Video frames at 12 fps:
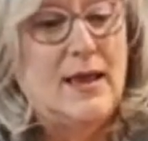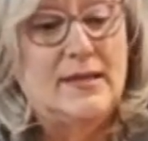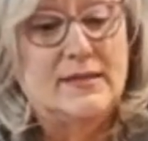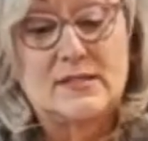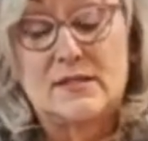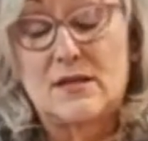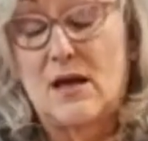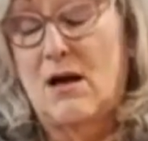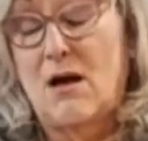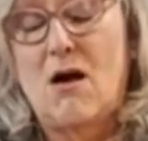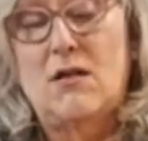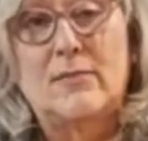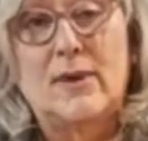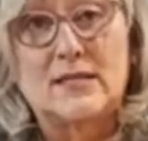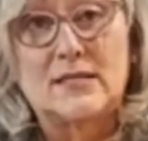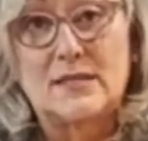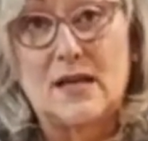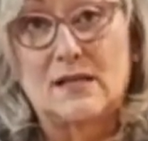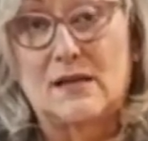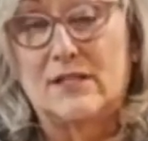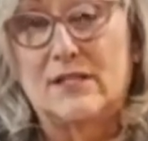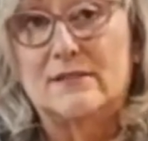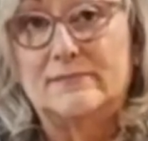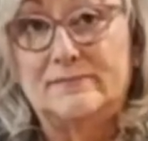it's all the best. I love it.